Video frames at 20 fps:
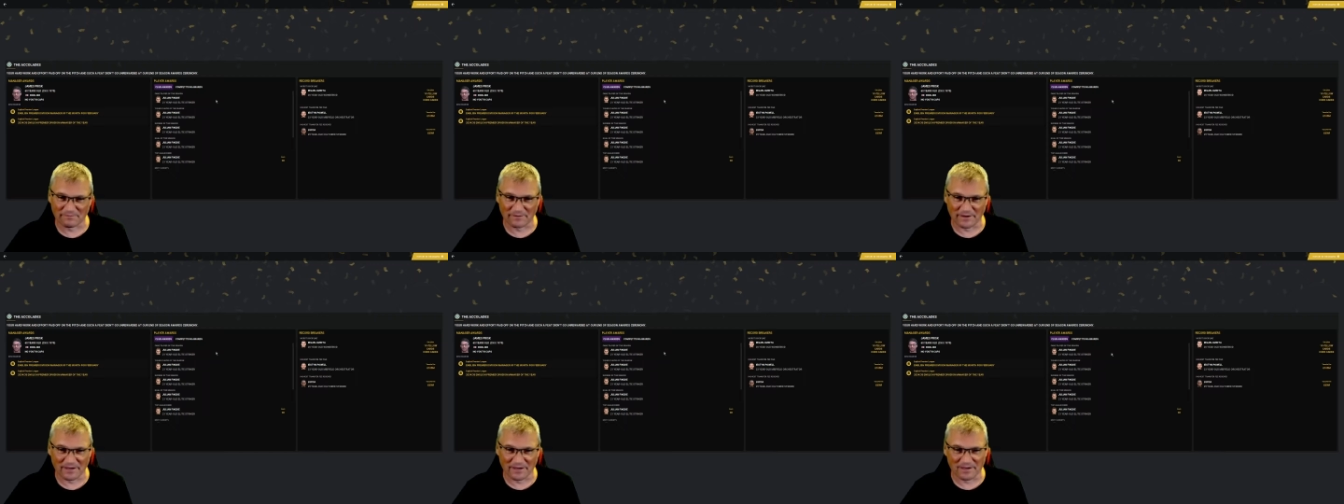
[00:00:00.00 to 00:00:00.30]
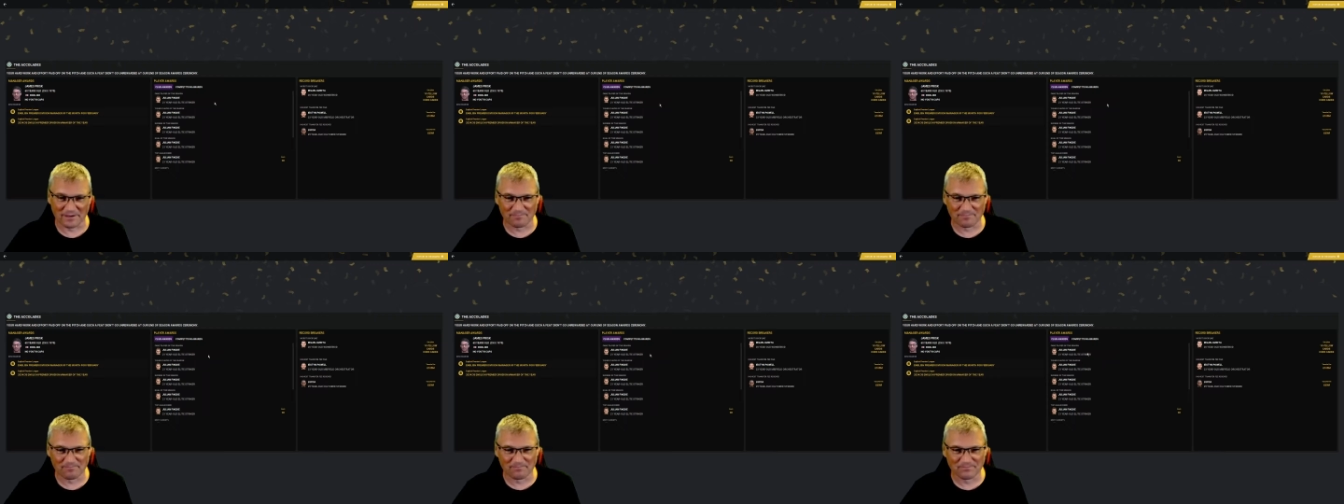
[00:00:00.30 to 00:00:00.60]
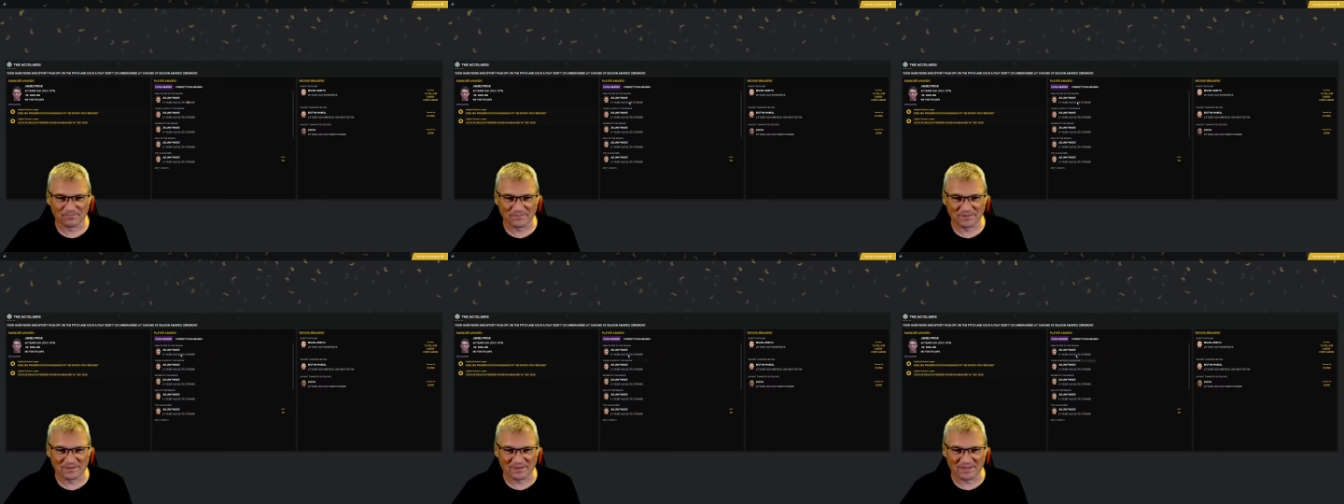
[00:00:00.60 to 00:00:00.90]
Fink
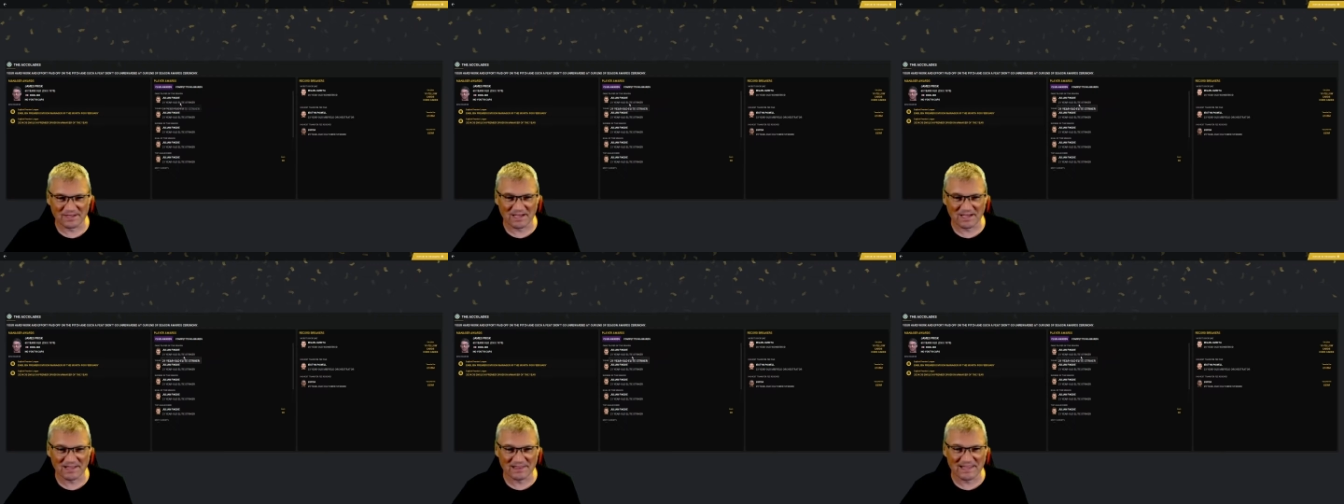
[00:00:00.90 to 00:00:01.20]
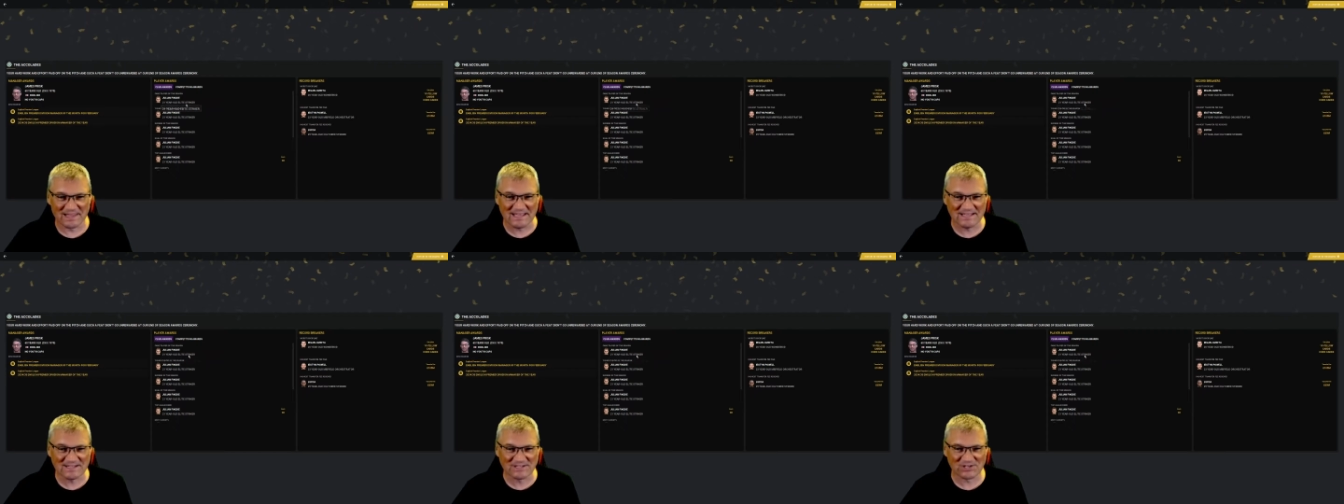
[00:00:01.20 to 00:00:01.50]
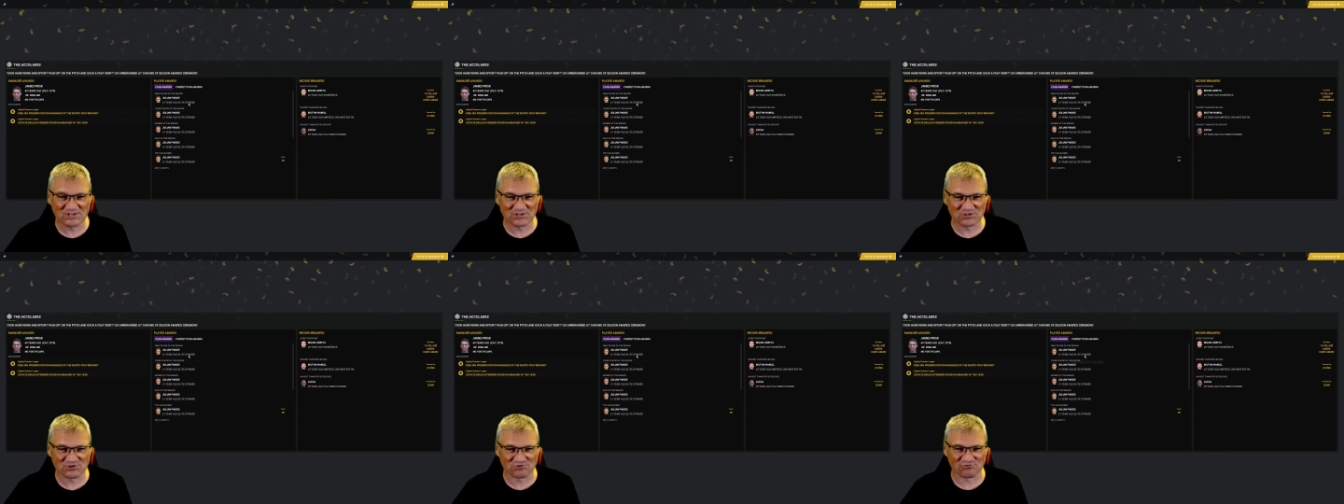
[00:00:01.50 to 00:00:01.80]
the
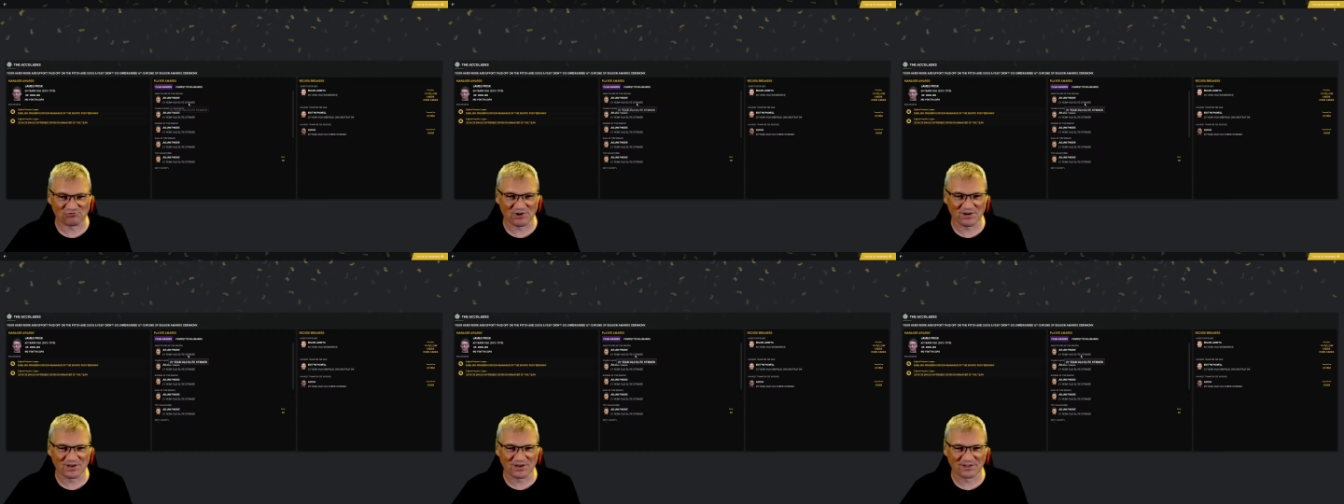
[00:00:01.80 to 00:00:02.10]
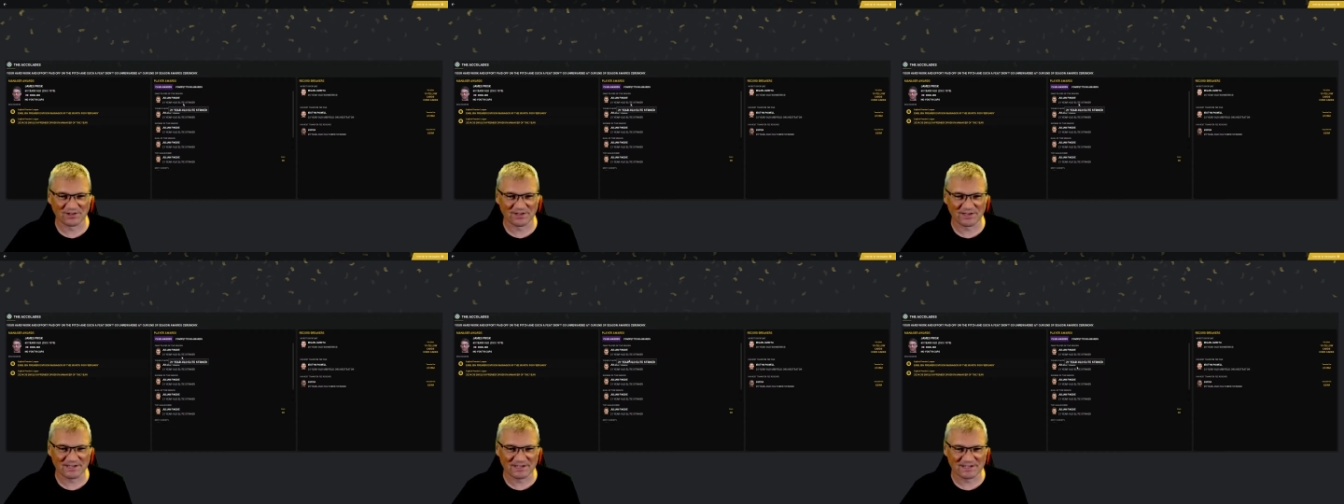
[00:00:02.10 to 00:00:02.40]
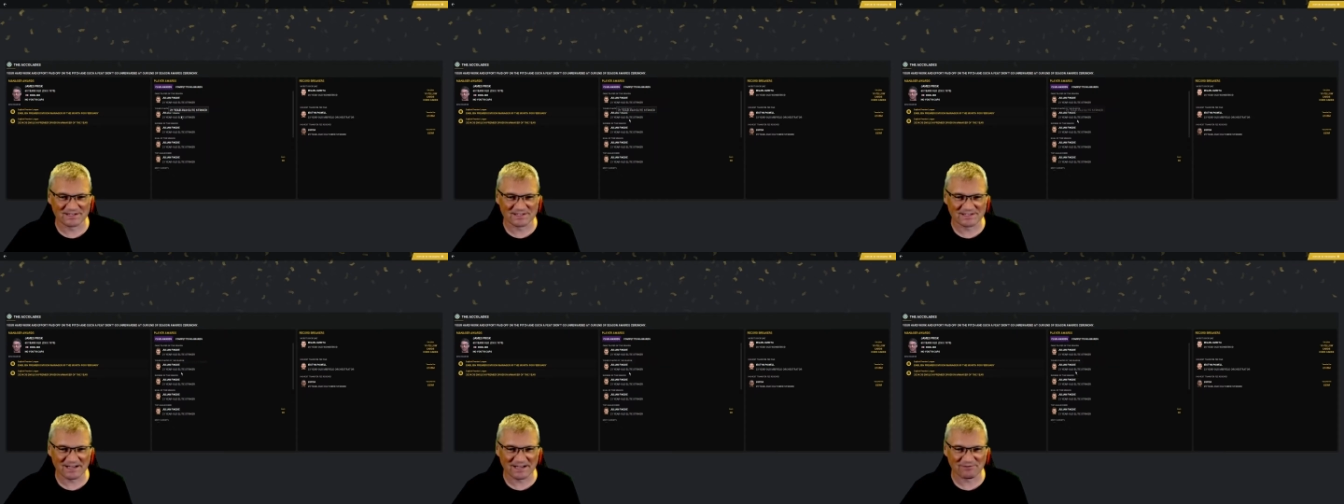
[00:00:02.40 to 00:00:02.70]
elite striker that
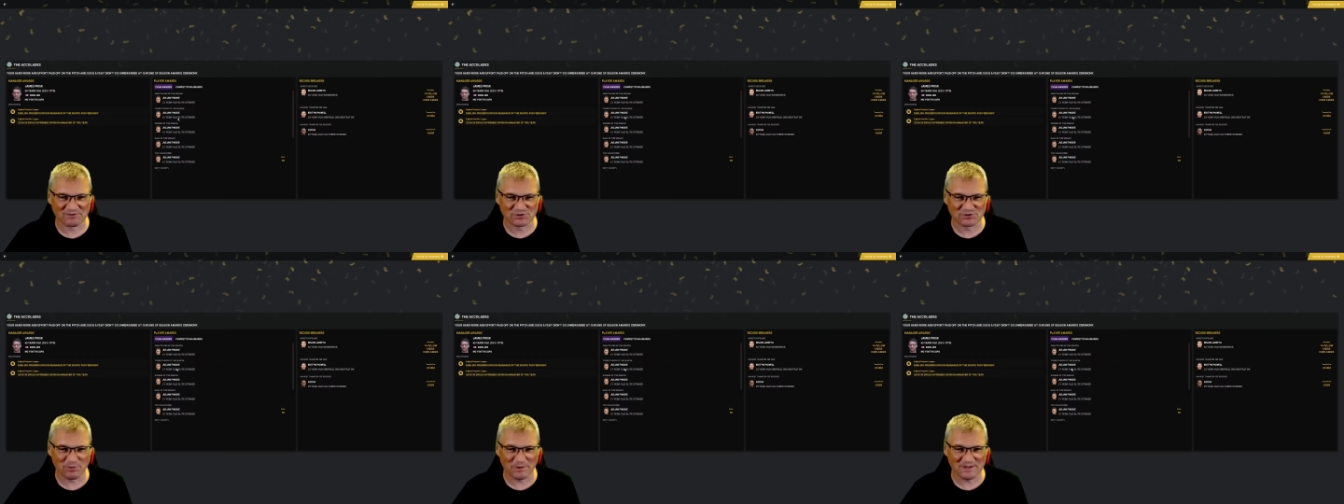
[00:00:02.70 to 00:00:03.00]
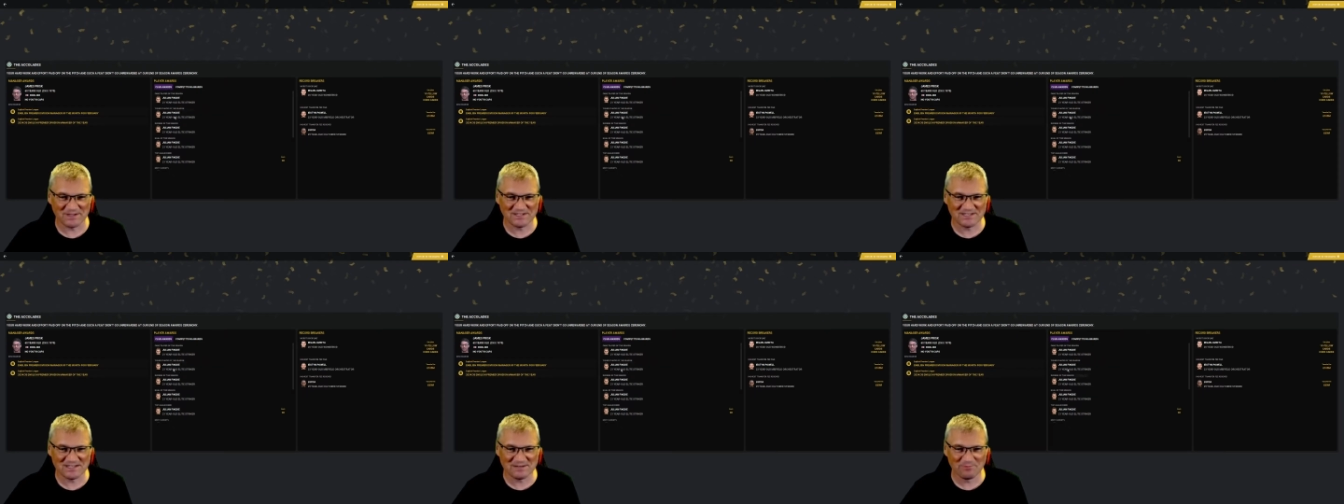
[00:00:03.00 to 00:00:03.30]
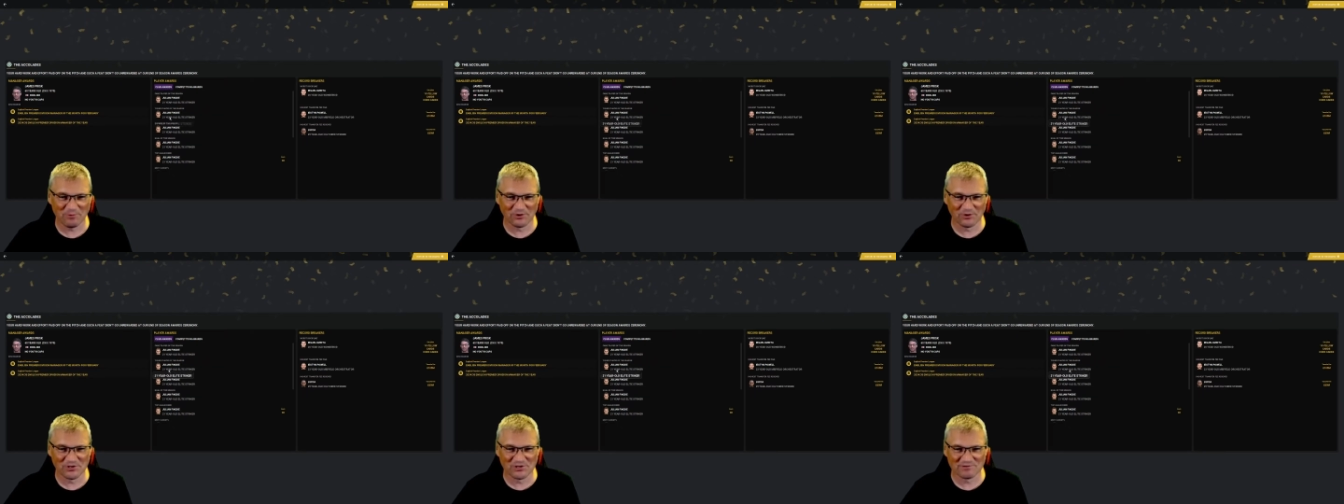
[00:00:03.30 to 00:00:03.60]
he is now
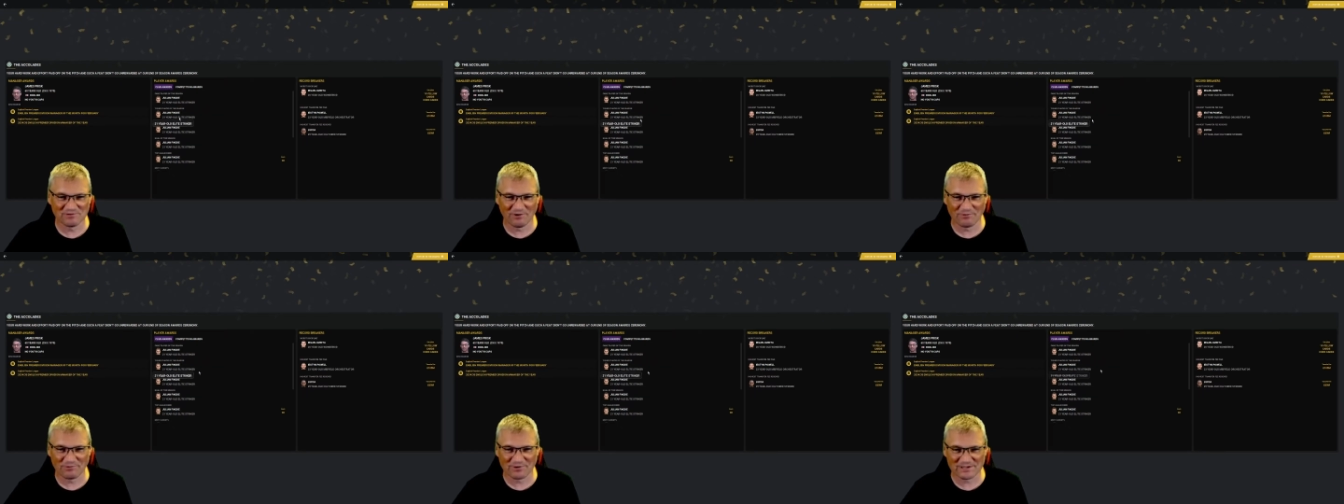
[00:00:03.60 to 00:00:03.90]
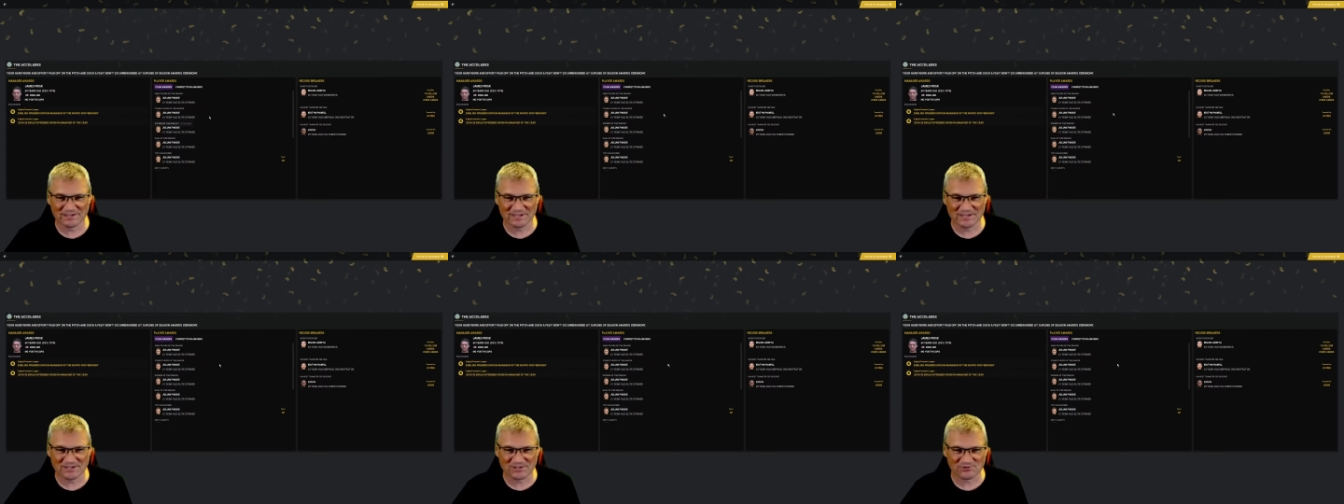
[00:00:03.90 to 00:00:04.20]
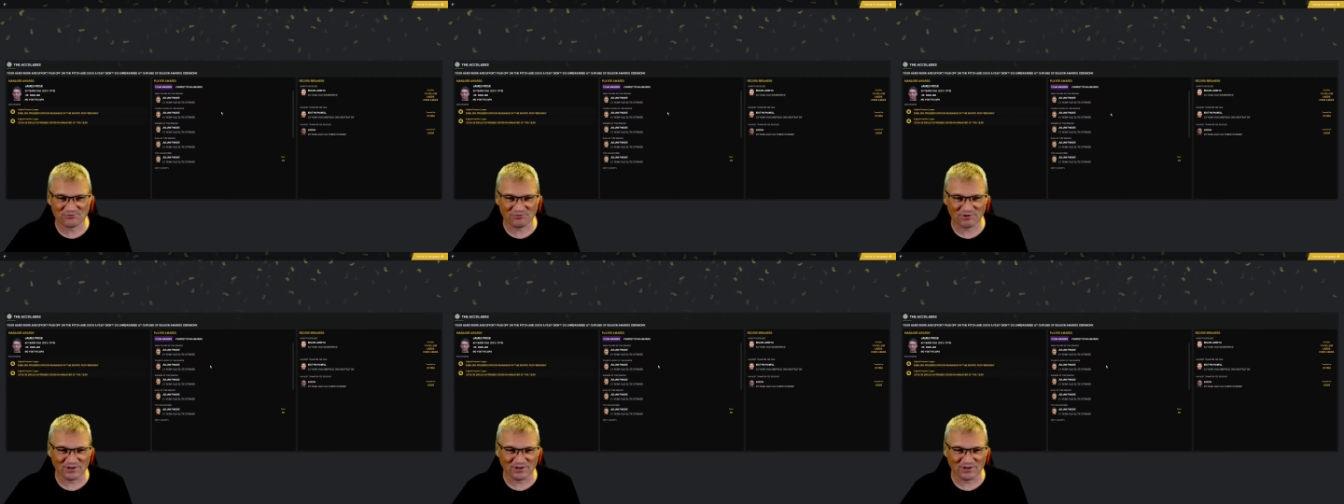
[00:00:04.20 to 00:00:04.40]
21 year old elite